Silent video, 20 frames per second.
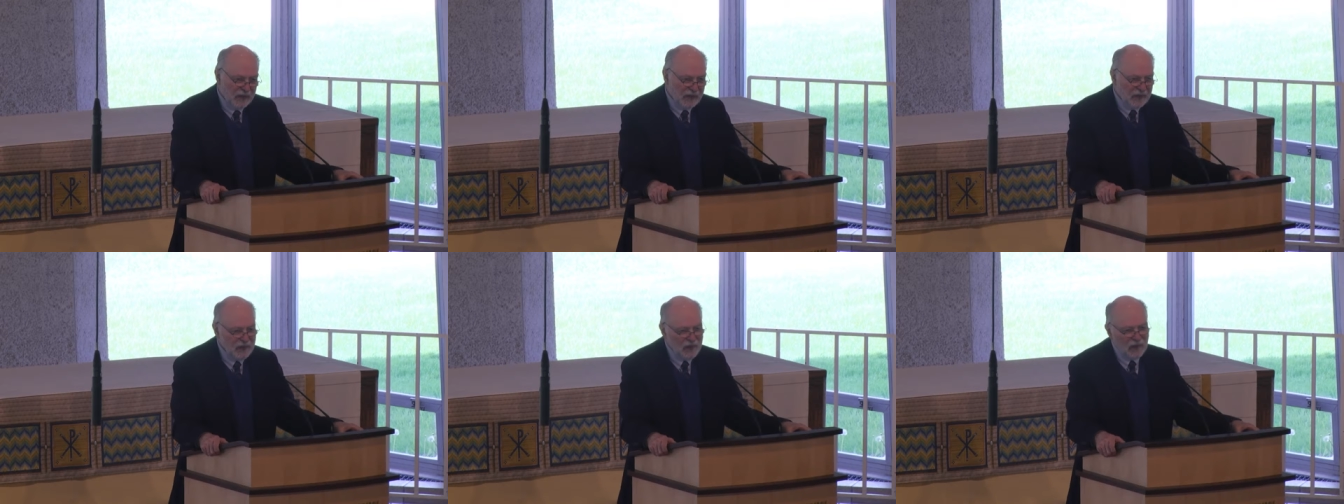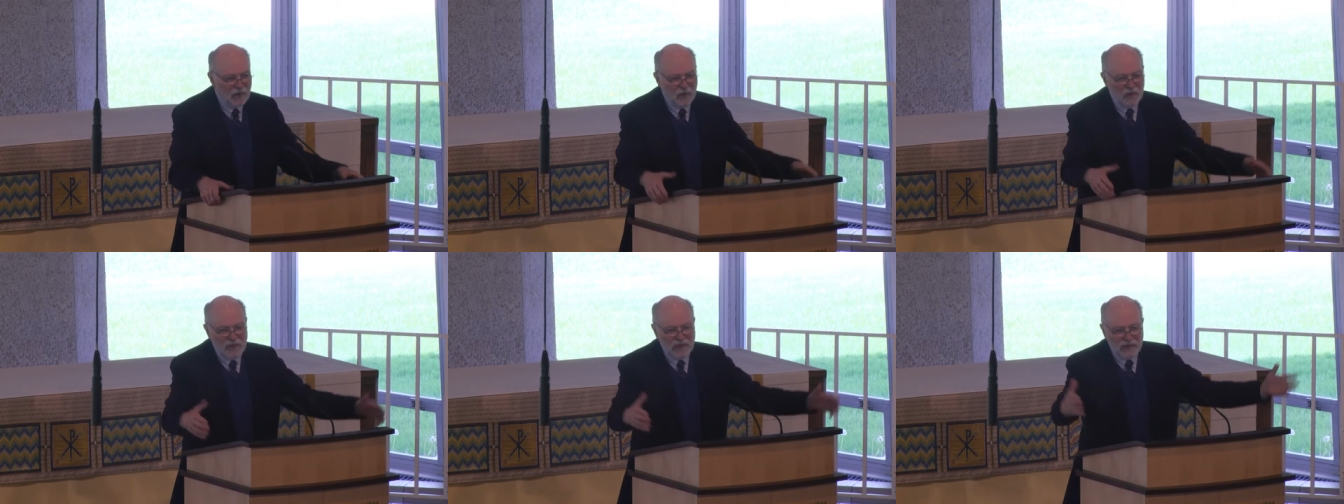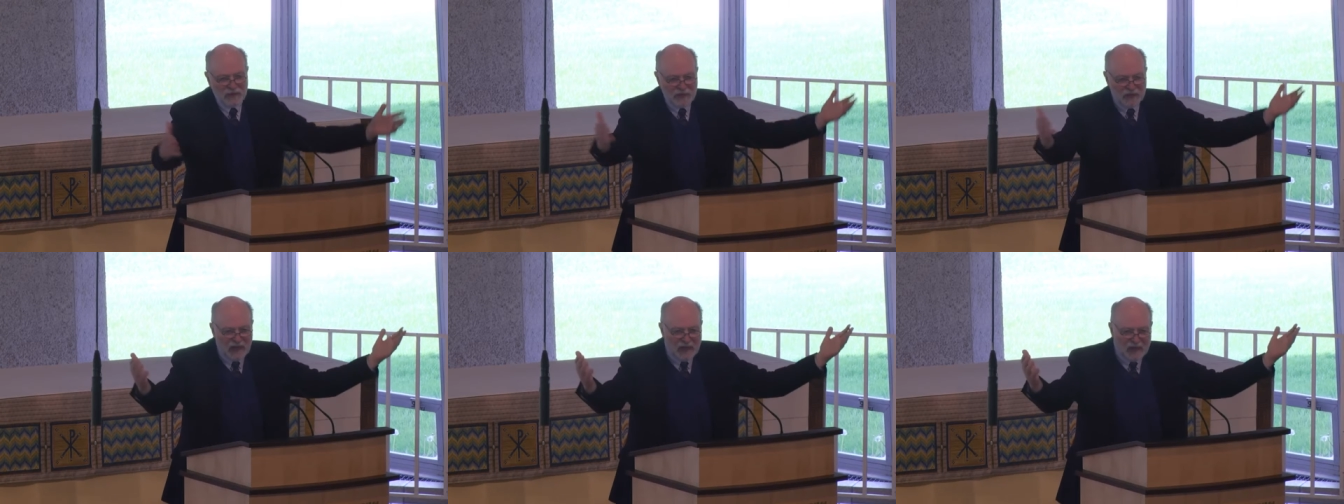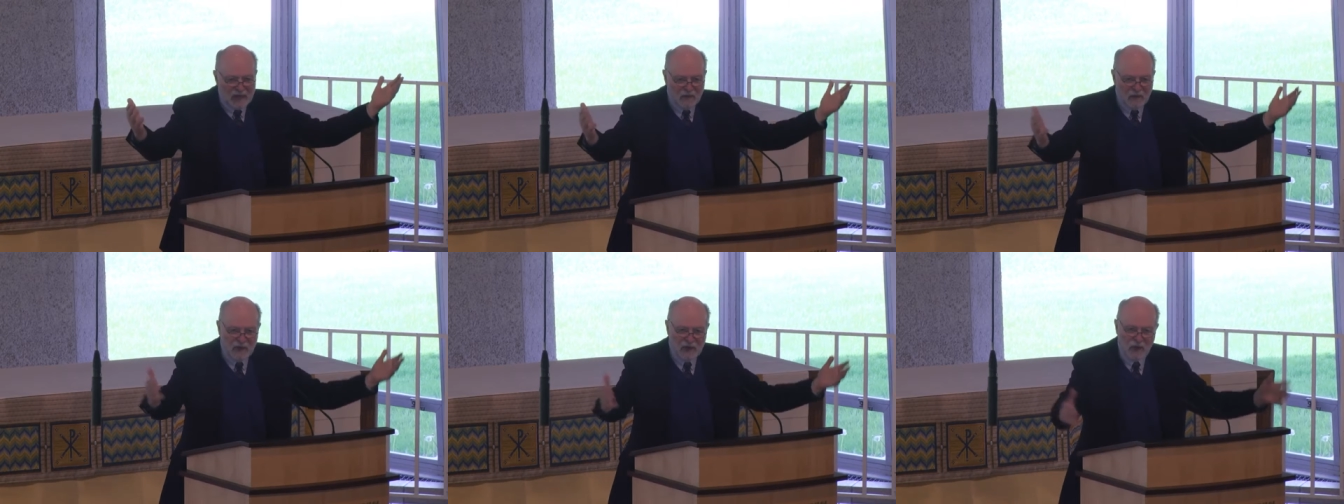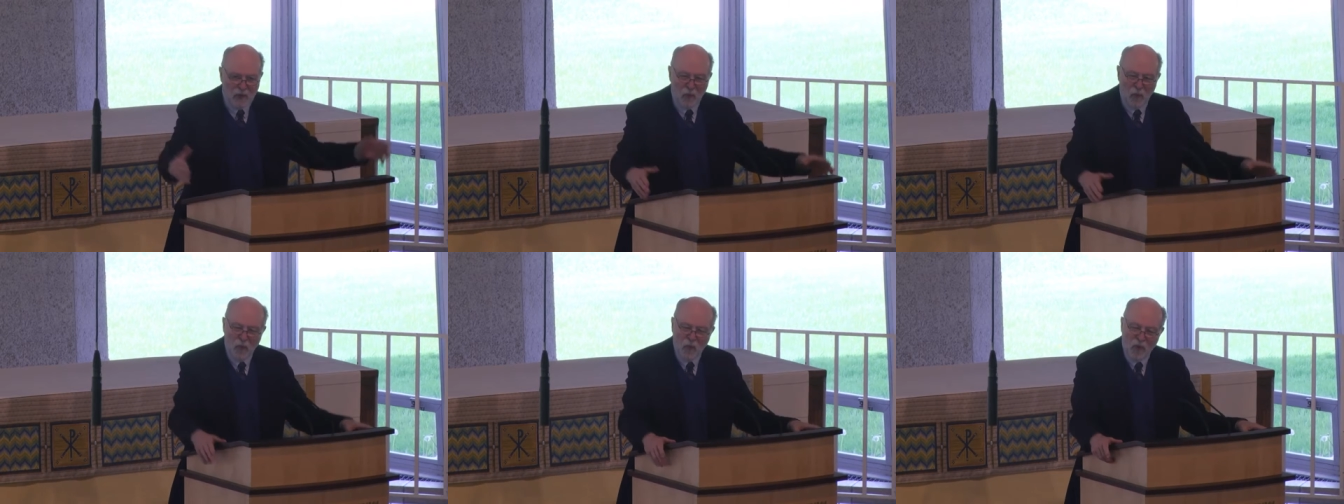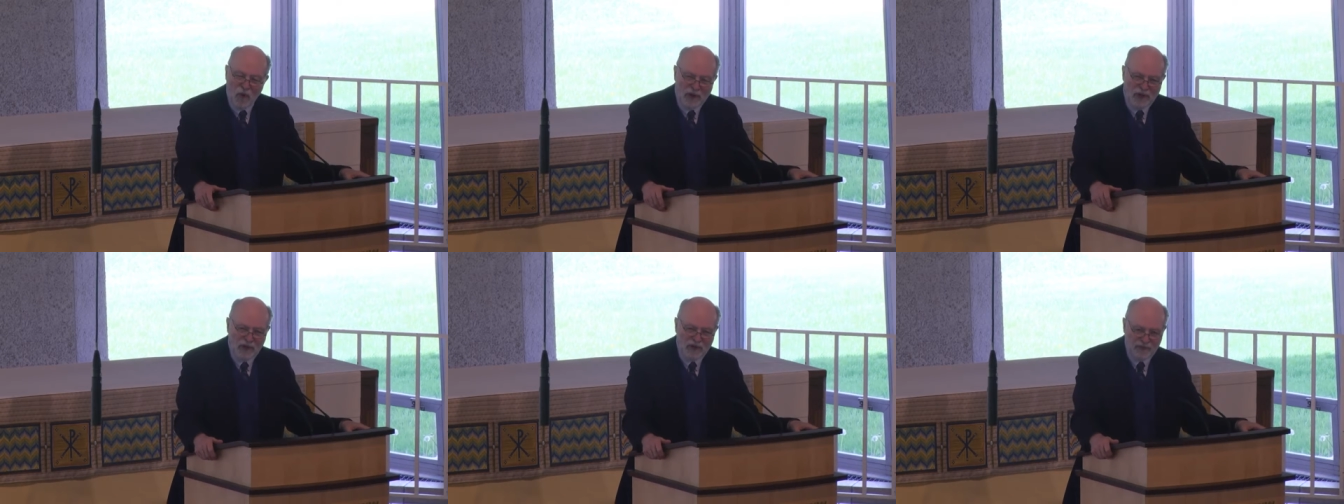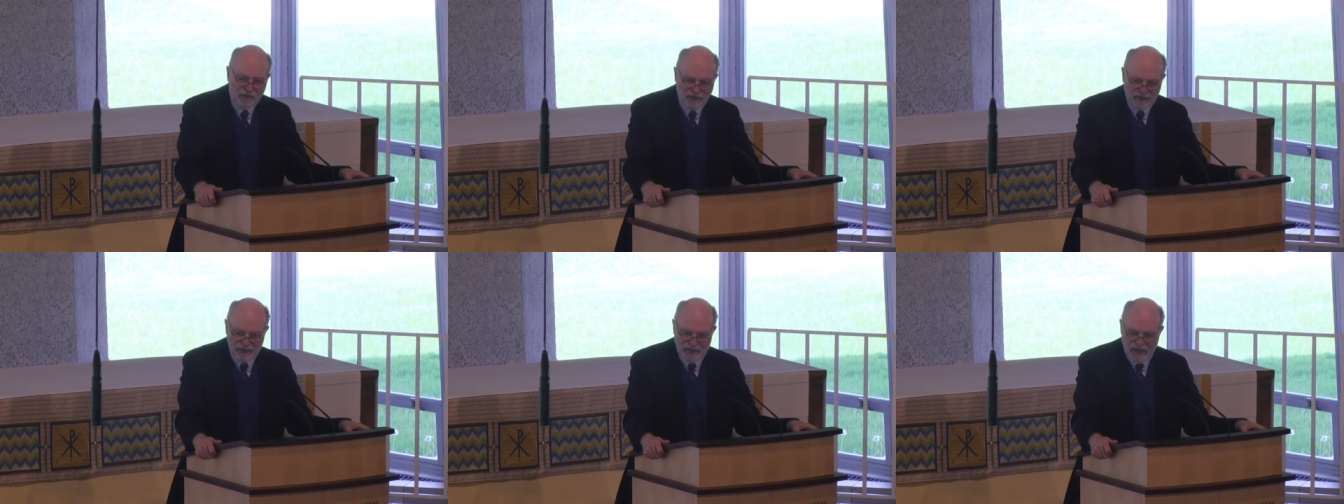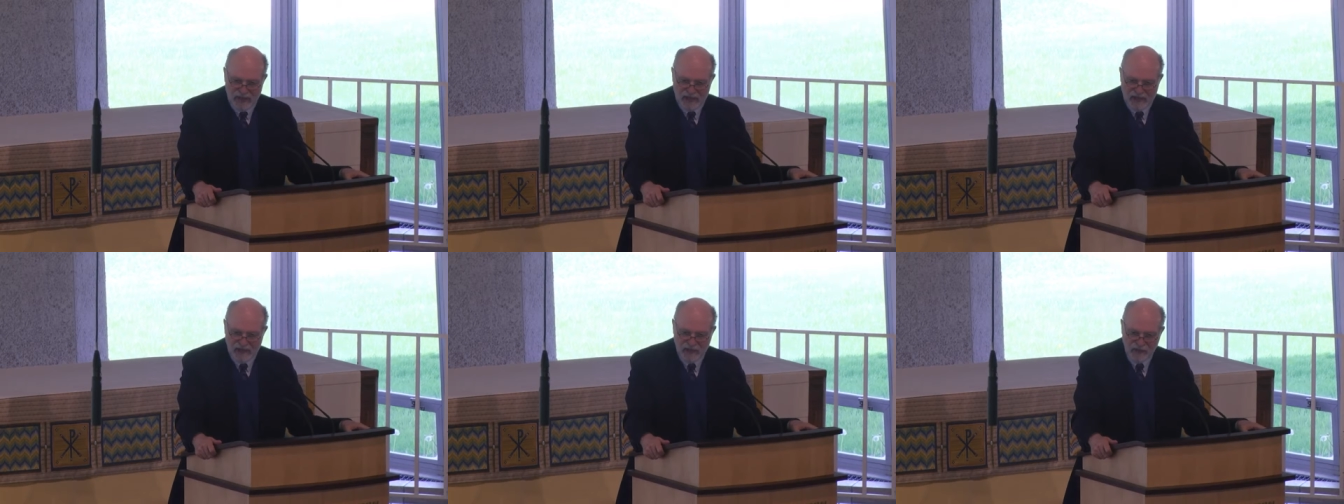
You know, we say what a wonderful day